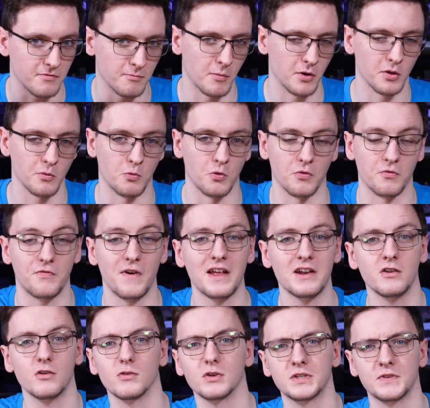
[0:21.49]
motherboard
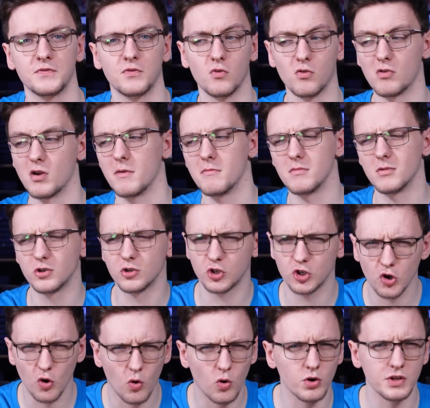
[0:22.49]
vendors for a
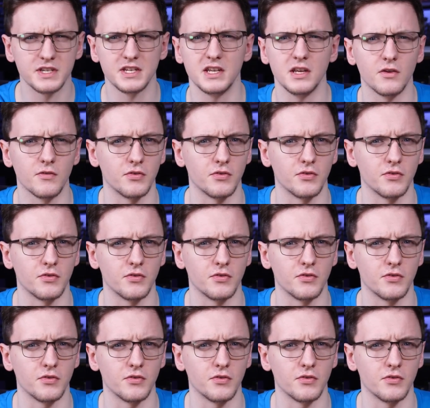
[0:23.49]
majority